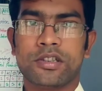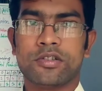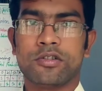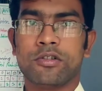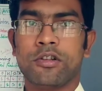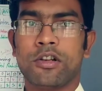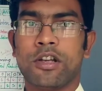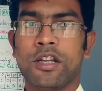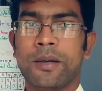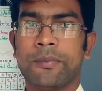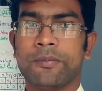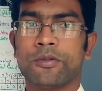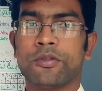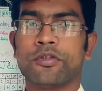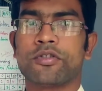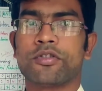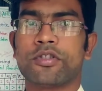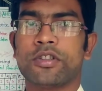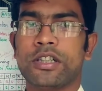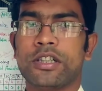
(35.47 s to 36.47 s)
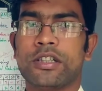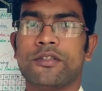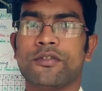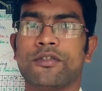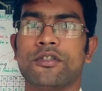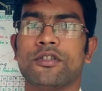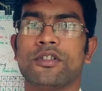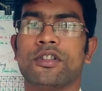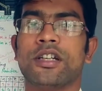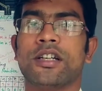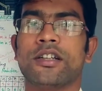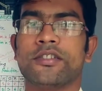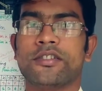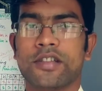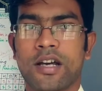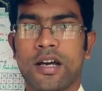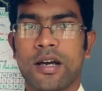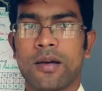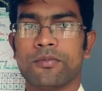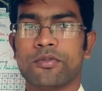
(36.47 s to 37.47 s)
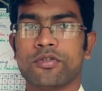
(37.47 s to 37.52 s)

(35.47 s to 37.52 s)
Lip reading: you will have to sit for the exam,